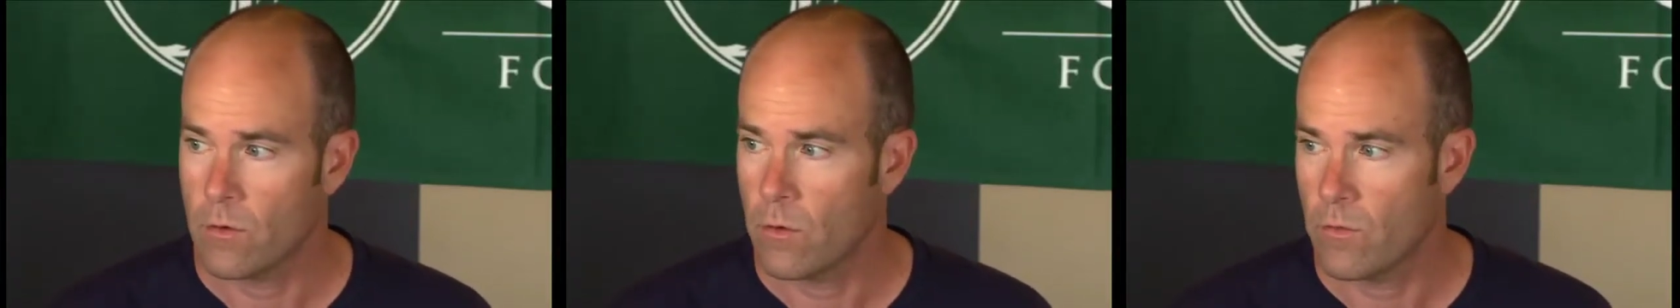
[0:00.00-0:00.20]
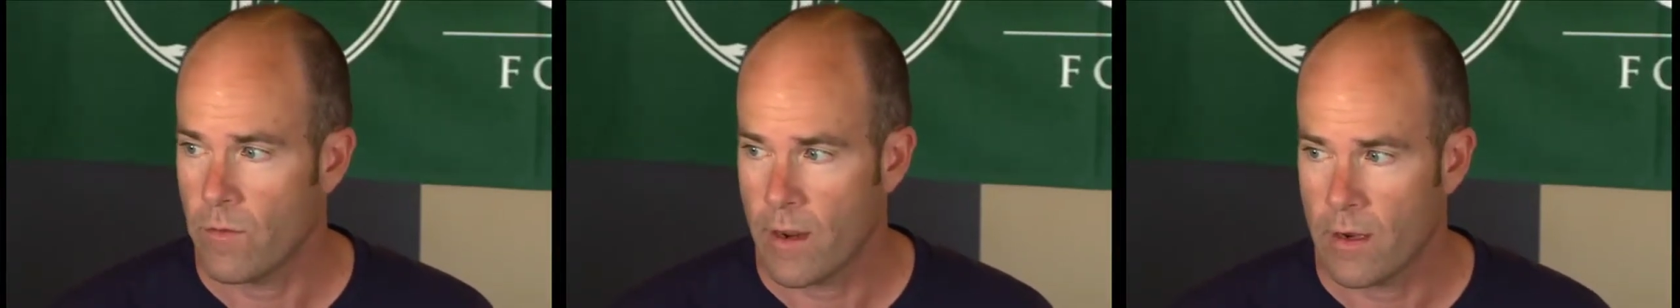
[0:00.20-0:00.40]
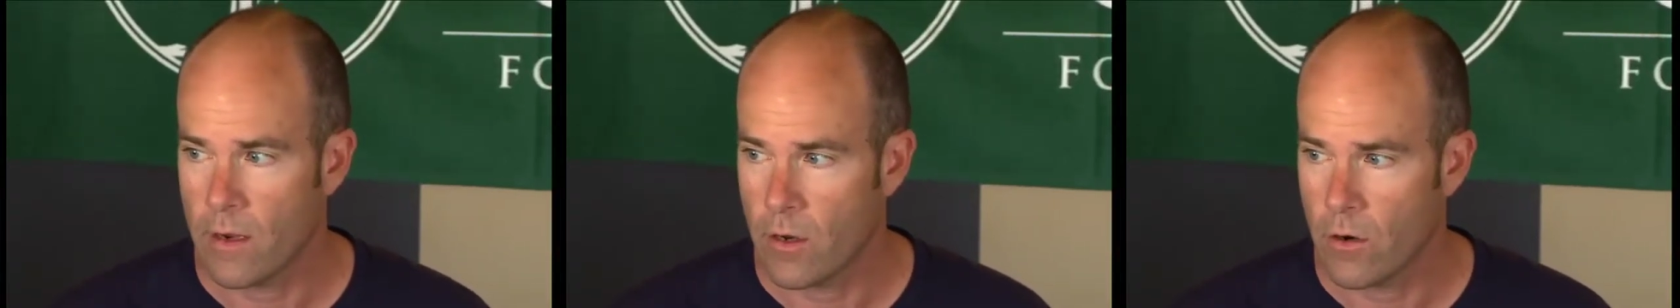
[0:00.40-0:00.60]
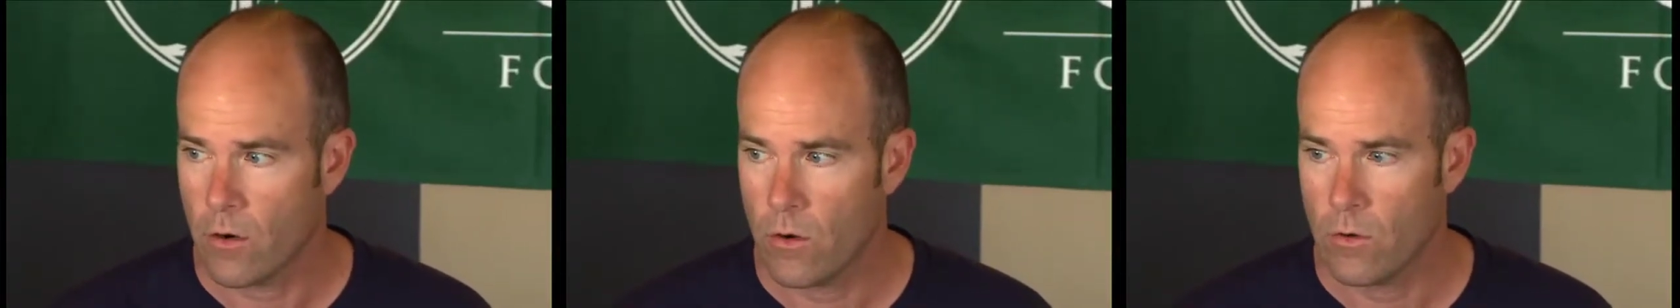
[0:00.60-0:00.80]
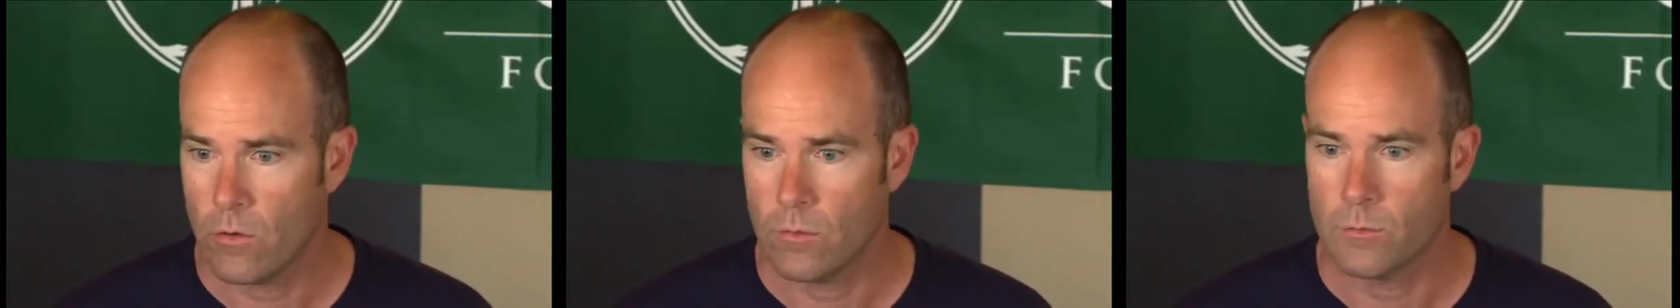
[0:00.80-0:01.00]
or right near
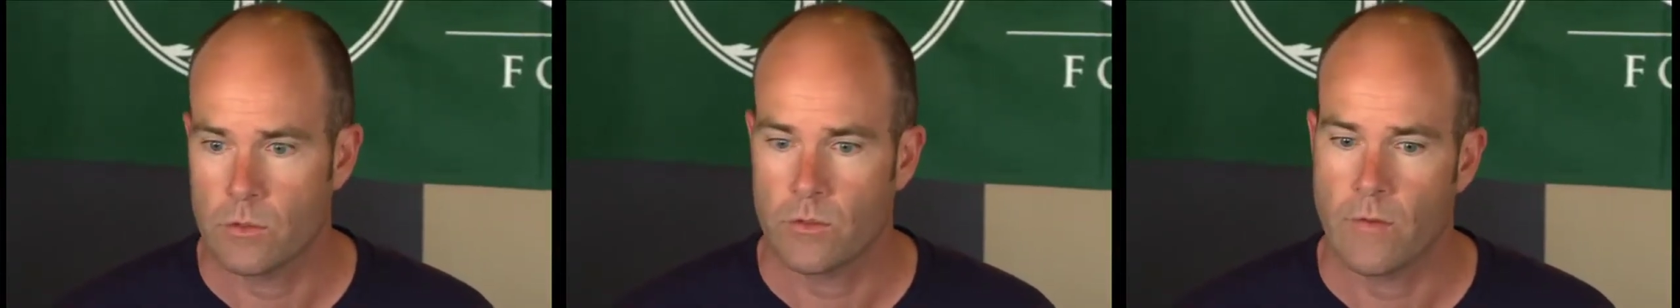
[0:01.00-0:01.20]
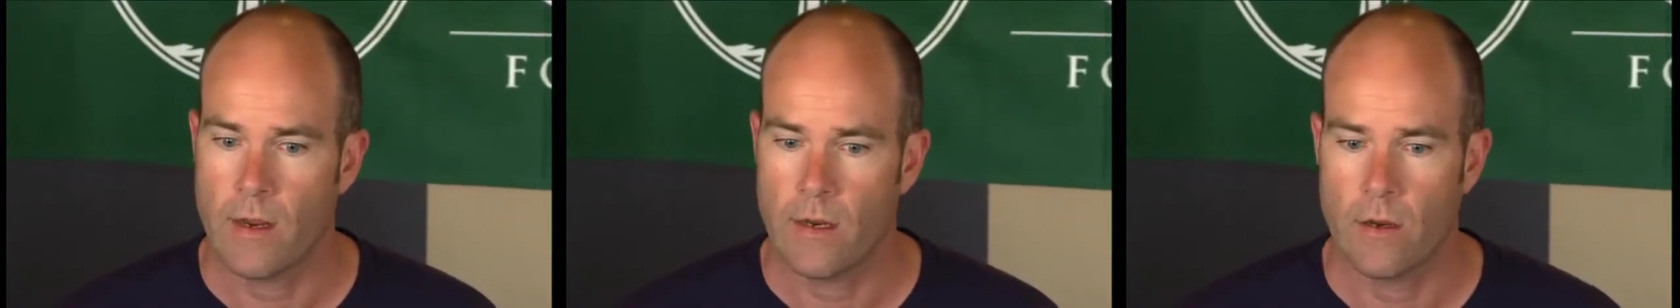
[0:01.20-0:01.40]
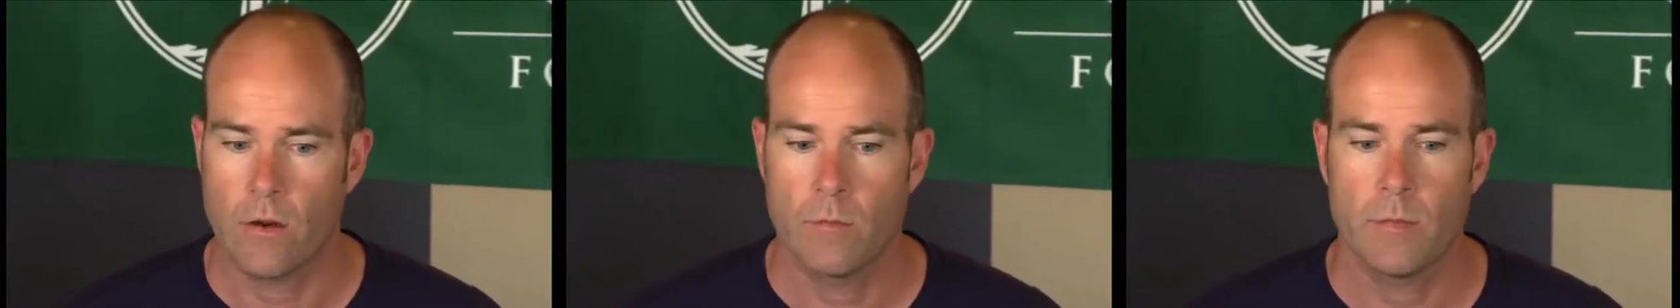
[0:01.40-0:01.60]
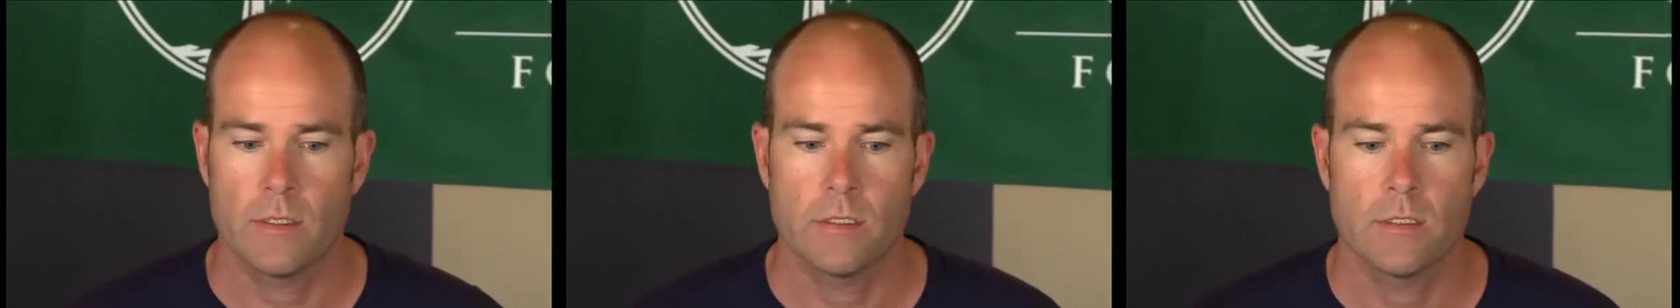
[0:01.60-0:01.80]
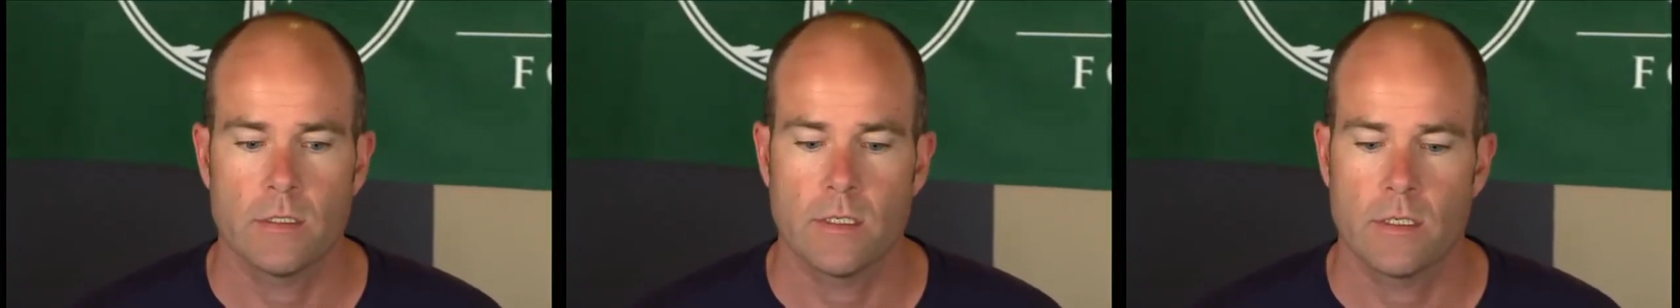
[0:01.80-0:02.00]
homes or right near
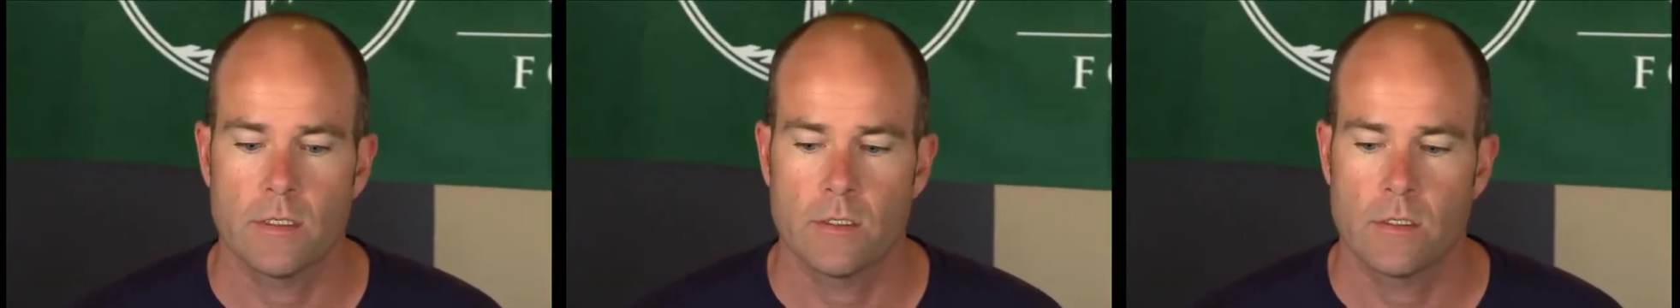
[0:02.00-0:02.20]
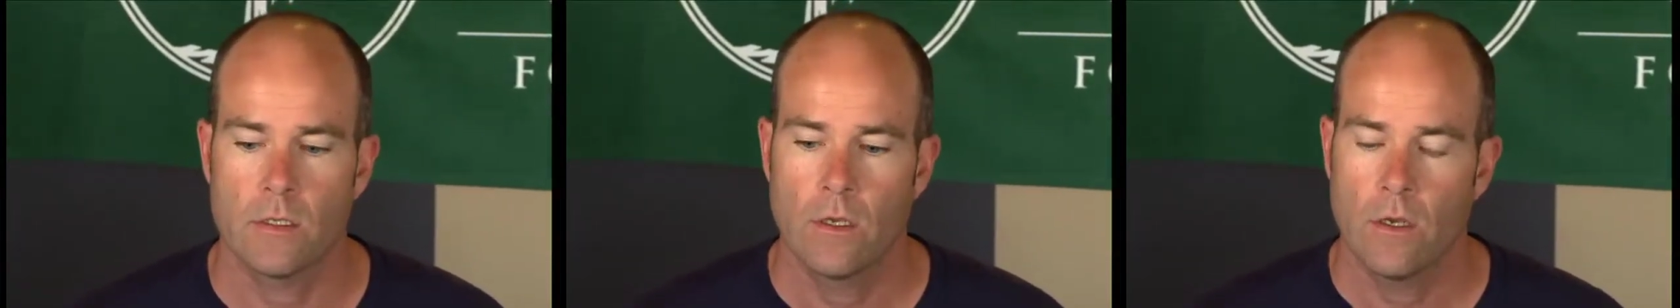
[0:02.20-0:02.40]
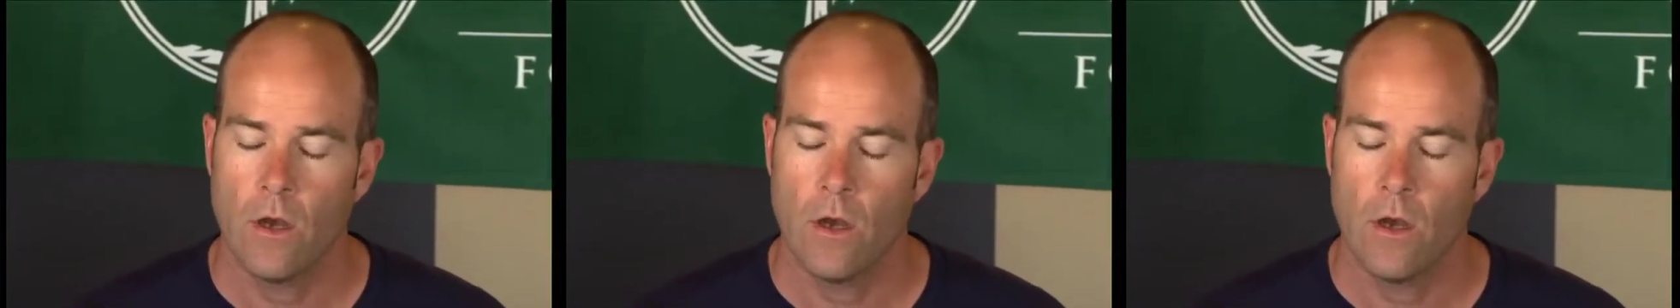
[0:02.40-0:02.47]
businesses.